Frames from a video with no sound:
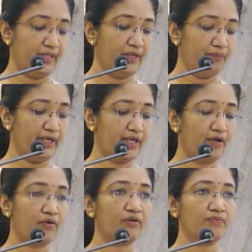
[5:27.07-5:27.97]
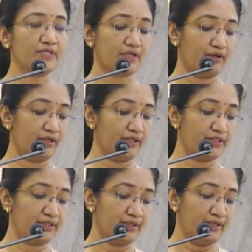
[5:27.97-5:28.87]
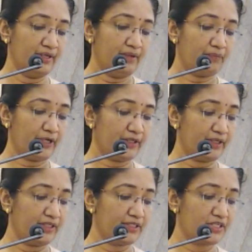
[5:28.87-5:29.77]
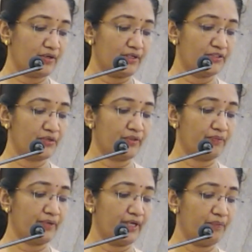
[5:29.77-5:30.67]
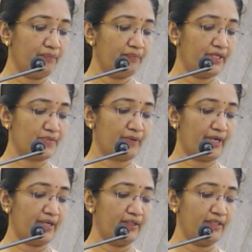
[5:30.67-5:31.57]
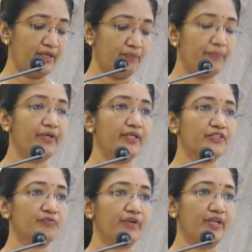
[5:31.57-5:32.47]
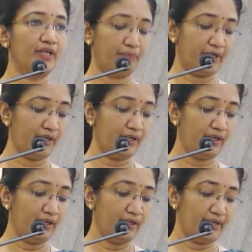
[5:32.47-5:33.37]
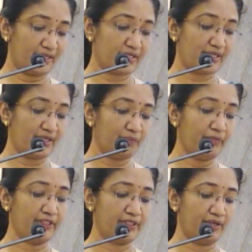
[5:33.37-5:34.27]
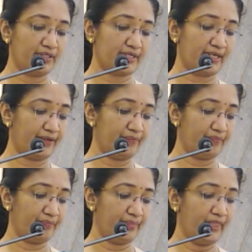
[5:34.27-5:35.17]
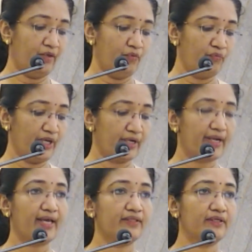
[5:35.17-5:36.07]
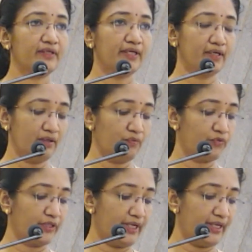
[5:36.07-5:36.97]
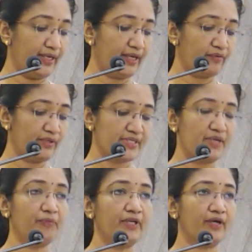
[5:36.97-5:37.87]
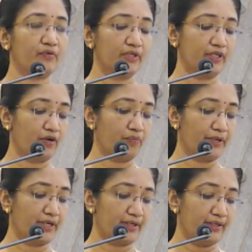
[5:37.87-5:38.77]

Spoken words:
Being an autonomous college, Madhavanesh's College Komangalam is planning the implementation of the NEP next year meticulously. We are gathered here for the inaugural seminar of the topic,